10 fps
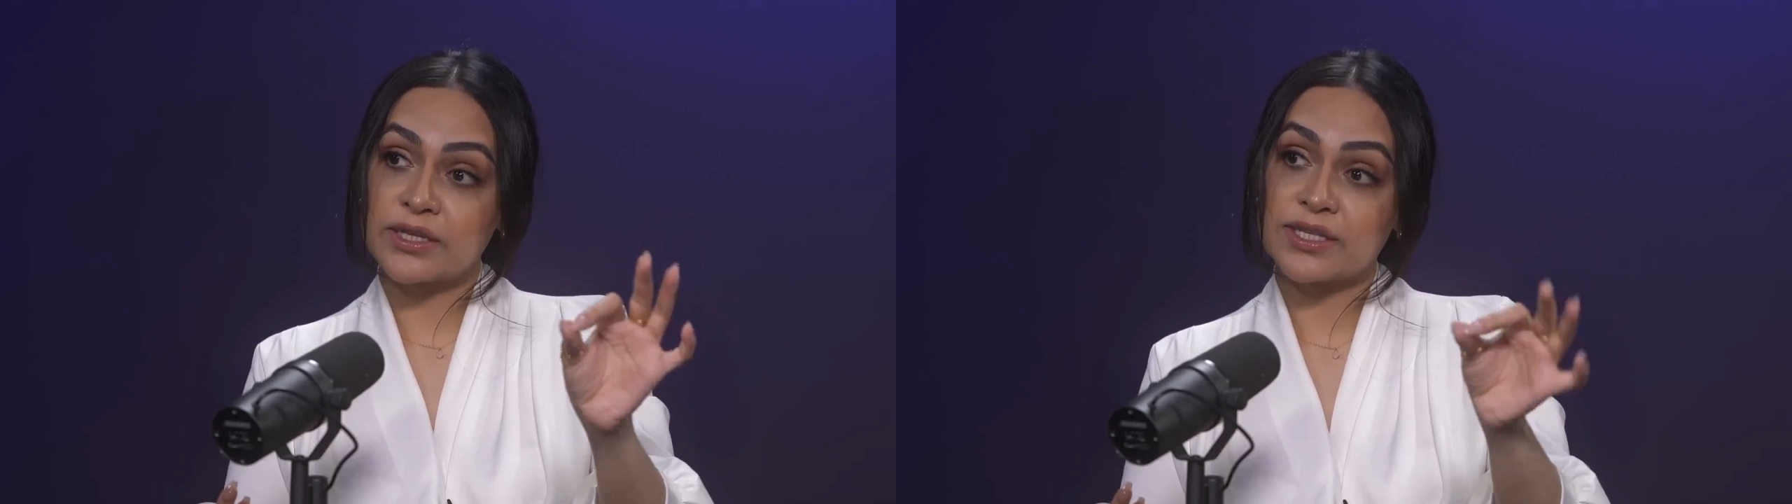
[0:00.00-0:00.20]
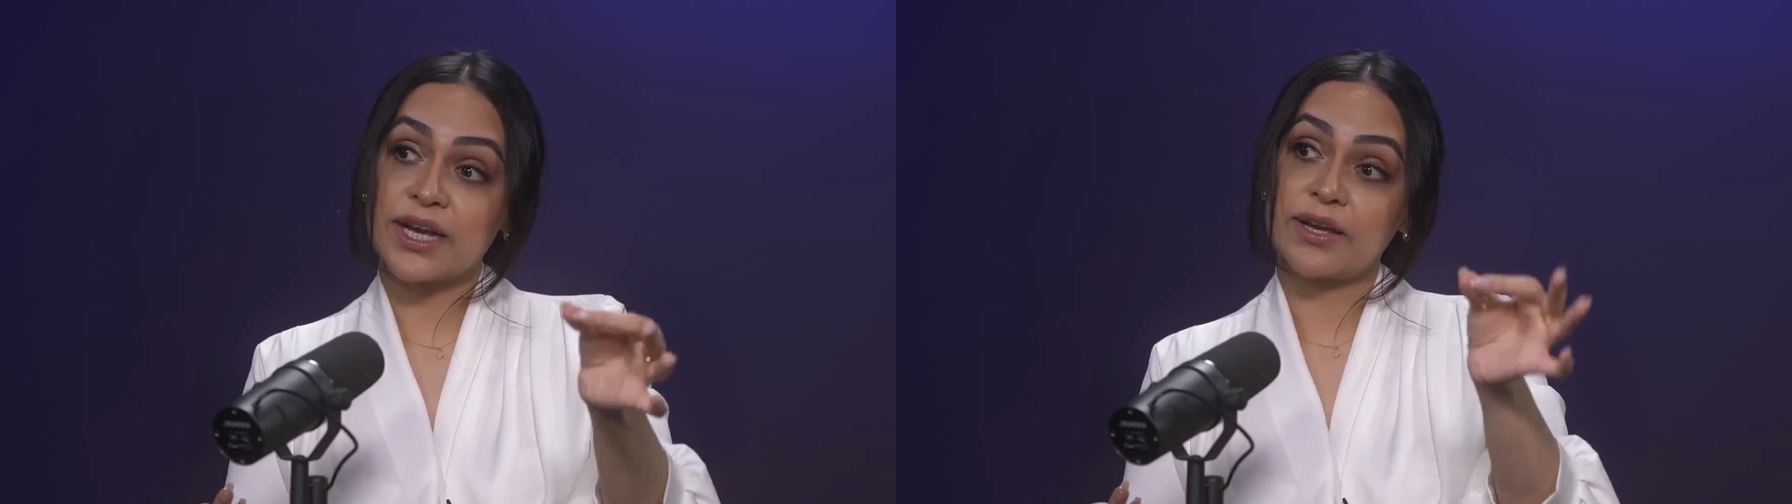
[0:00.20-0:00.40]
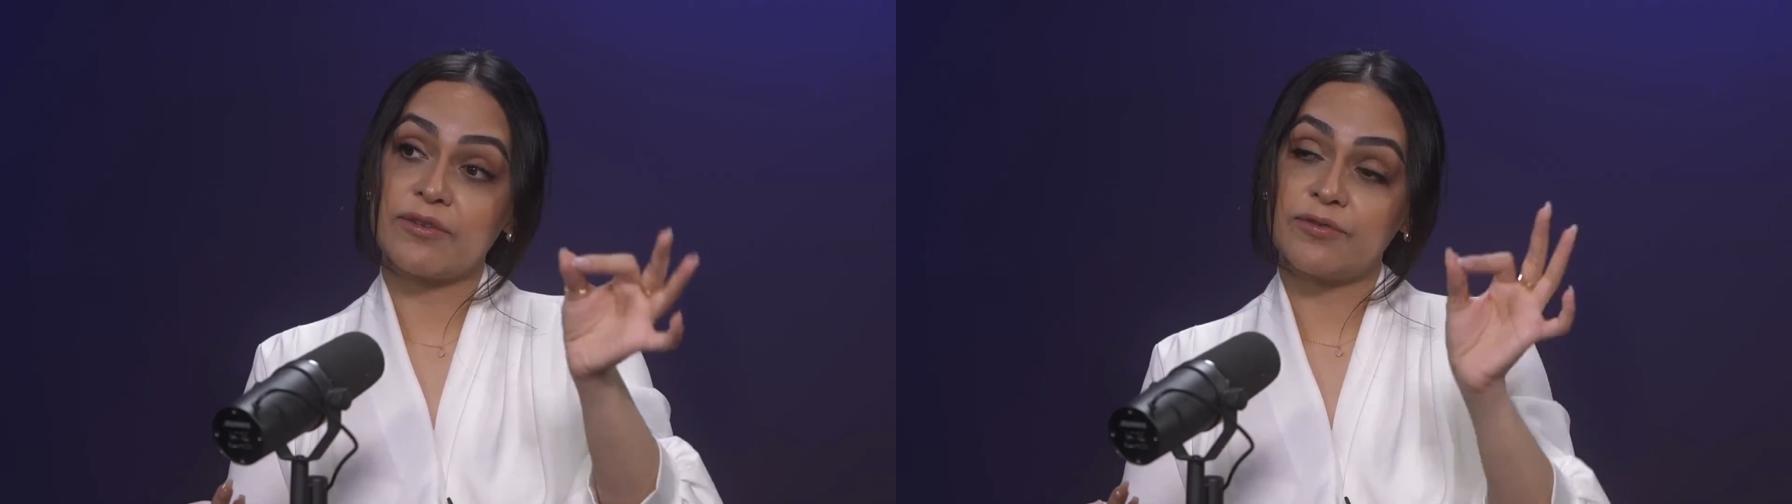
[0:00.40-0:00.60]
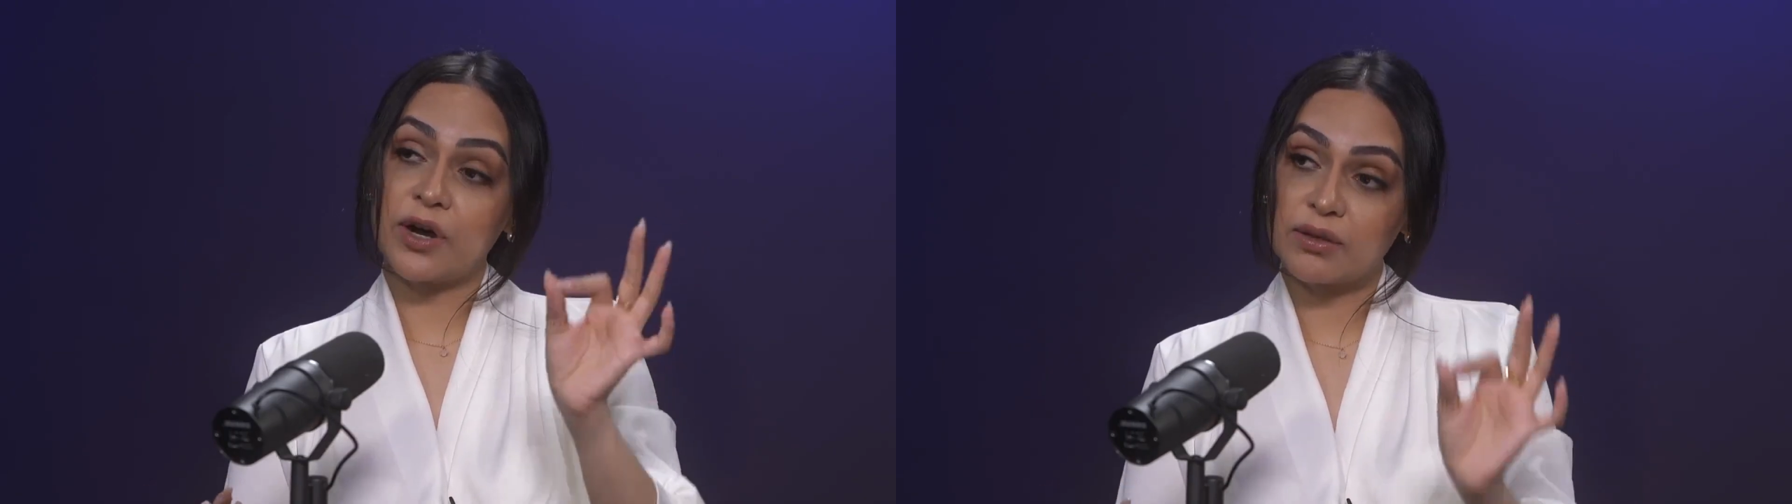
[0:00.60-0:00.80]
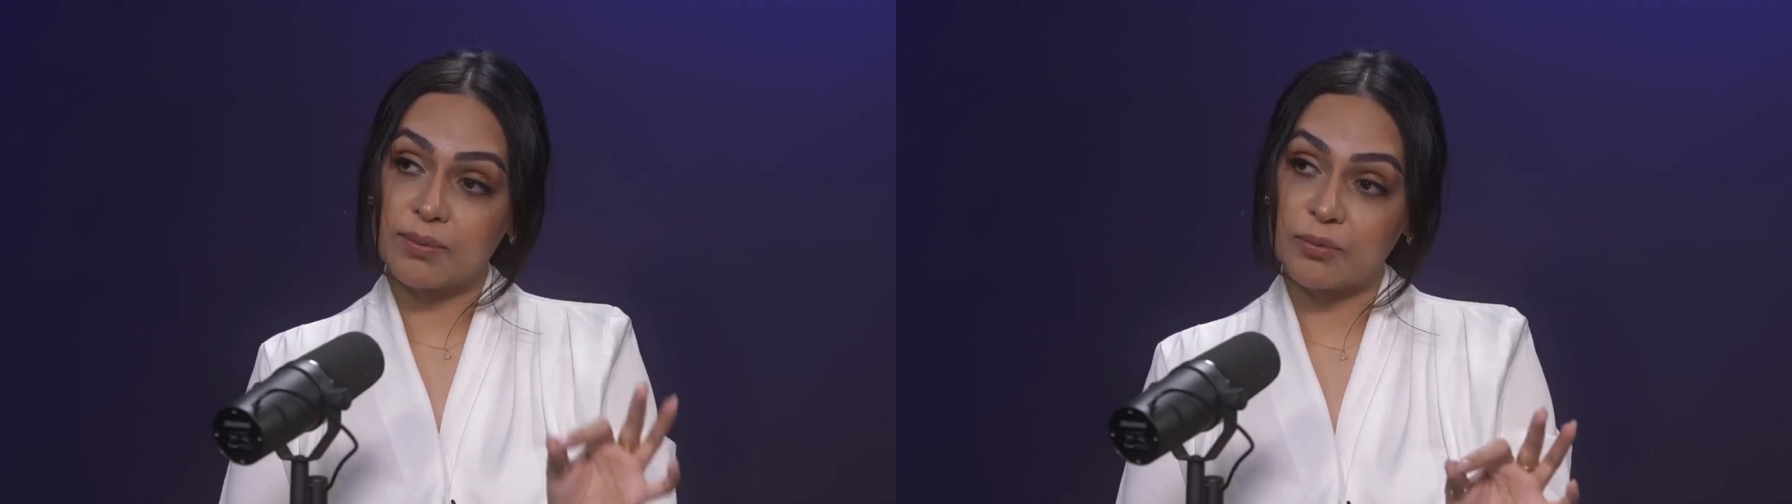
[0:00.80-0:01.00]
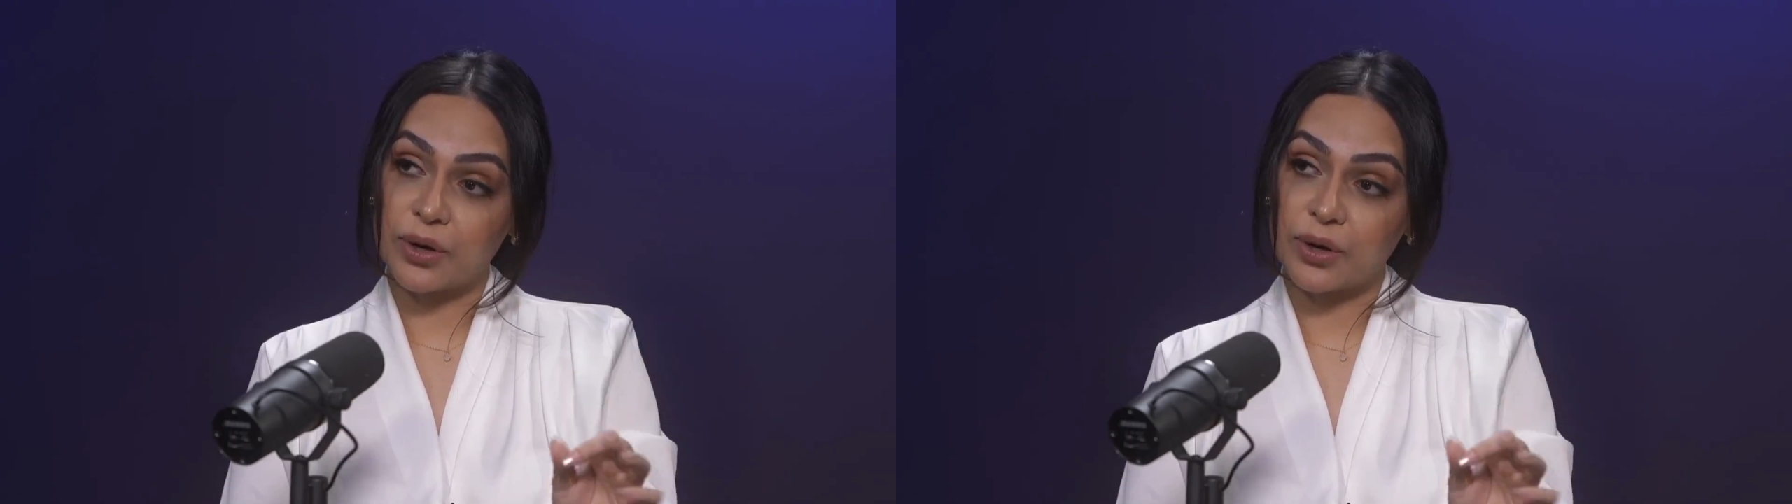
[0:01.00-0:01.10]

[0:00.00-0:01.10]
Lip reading: the second follow-up